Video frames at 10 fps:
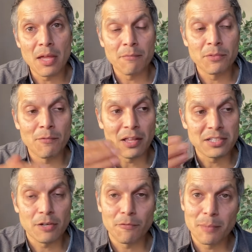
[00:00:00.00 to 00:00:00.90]

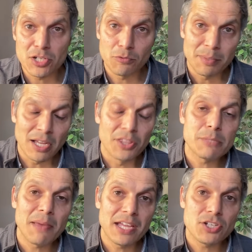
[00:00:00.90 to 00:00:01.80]
volunteer information will be on this
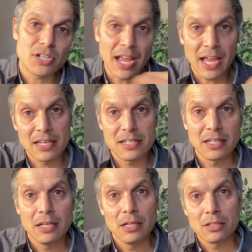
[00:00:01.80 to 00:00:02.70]
page, and
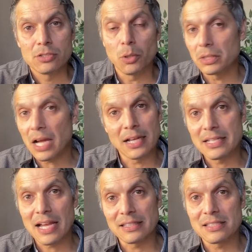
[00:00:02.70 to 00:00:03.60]
don't
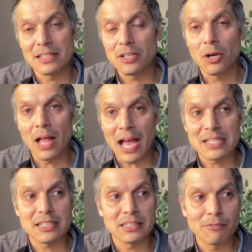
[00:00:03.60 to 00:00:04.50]
contact the city hall
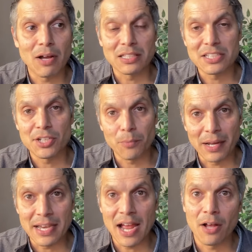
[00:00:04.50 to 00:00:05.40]
asking to volunteer
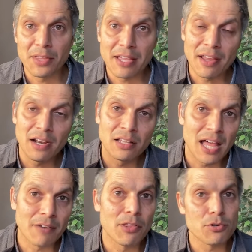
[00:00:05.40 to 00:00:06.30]
right now. They got a
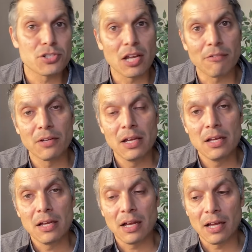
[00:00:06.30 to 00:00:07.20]
lot of other stuff,
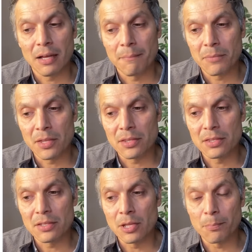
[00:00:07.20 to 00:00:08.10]
the
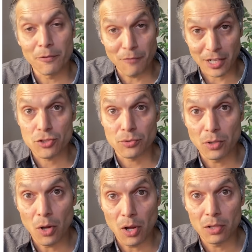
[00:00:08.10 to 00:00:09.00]
prefectural
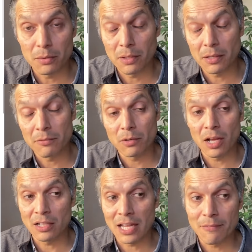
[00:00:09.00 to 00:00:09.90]
hall,
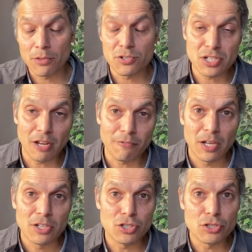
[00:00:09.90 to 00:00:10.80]
a lot of other stuff
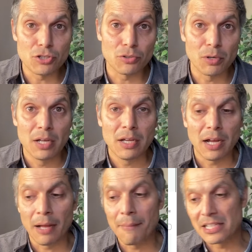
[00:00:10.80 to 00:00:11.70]
to do
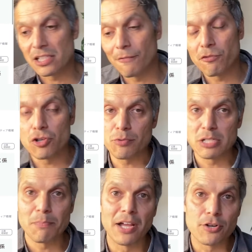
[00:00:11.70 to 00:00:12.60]
as the first
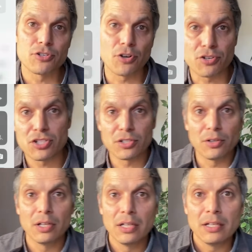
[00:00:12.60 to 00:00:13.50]
responders are
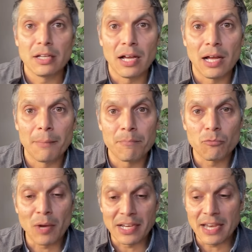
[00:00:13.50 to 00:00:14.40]
still
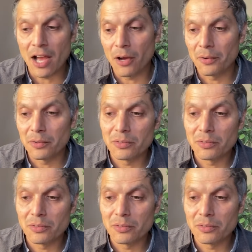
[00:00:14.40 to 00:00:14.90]
right now